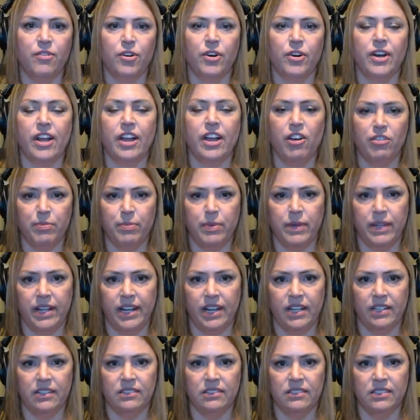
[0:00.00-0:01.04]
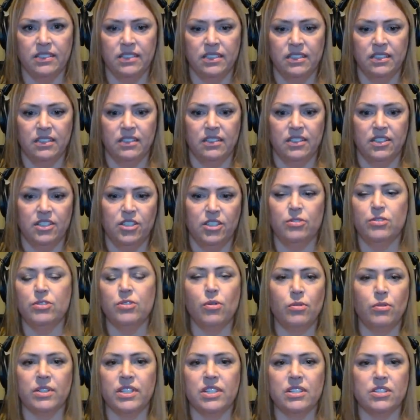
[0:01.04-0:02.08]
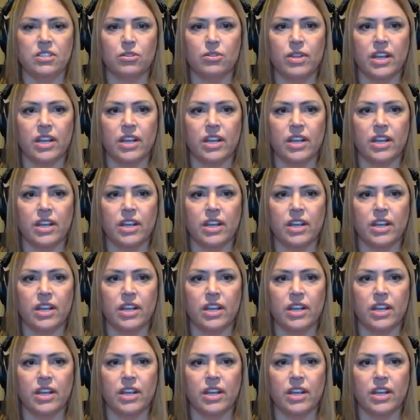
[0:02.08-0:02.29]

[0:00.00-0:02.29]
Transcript: for health plan use only.